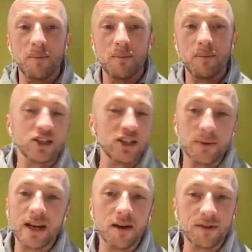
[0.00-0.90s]
but actually
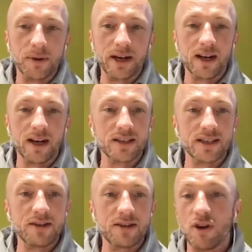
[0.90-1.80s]
we love it when
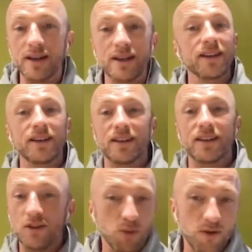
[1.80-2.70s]
clients say, right,
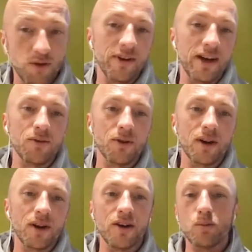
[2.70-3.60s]
you've proved your value
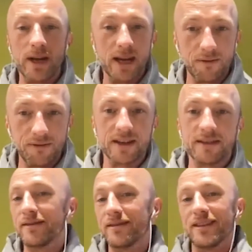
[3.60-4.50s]
online, we love it.
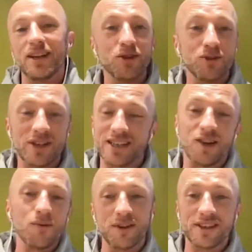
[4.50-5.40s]
Usually it's
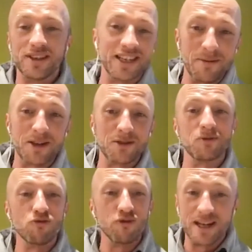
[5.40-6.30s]
like one of the senior
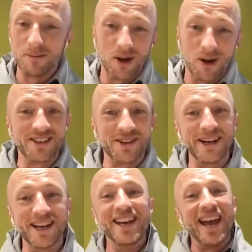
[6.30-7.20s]
management really buy into
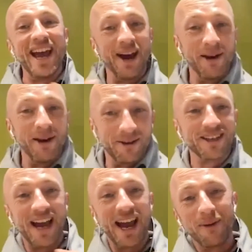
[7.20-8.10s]
it. How else
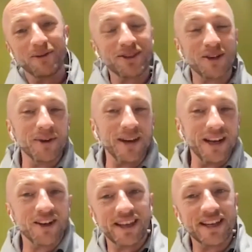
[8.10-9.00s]
can we
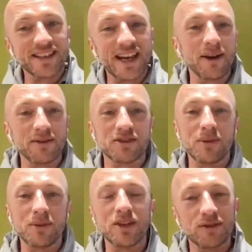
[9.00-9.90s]
look at this? How else
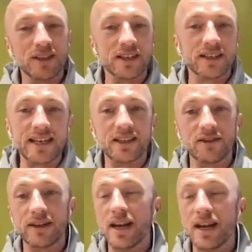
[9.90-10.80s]
can we use this data?
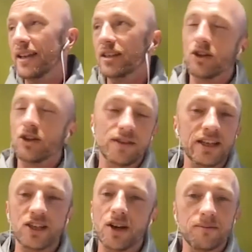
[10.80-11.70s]
And there's lots of
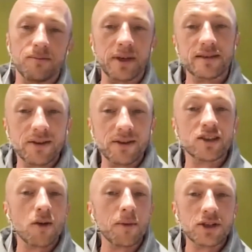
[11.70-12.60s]
things, because there is
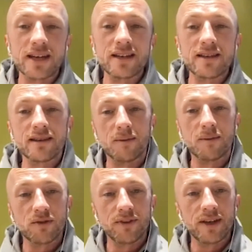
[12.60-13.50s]
so much data that
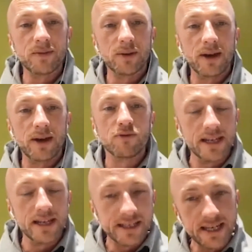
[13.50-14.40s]
comes off it, you get
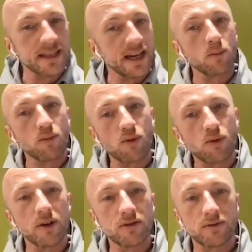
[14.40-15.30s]
really detailed
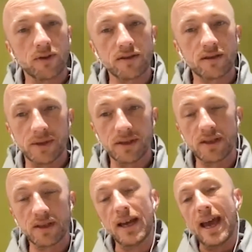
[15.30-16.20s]
profiles of customers
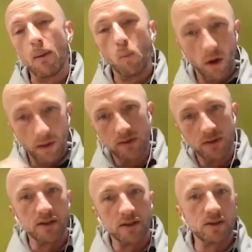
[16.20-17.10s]
and what those
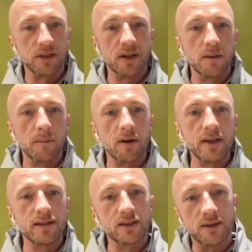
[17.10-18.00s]
customers are going to buy.
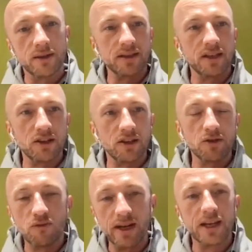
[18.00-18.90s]
So it's, you can
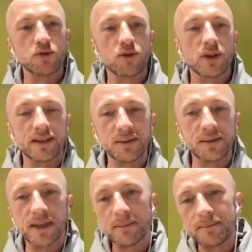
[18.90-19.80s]
do really interesting
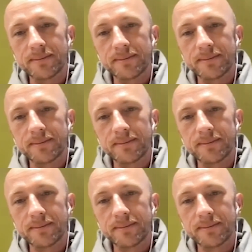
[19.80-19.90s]
things with it.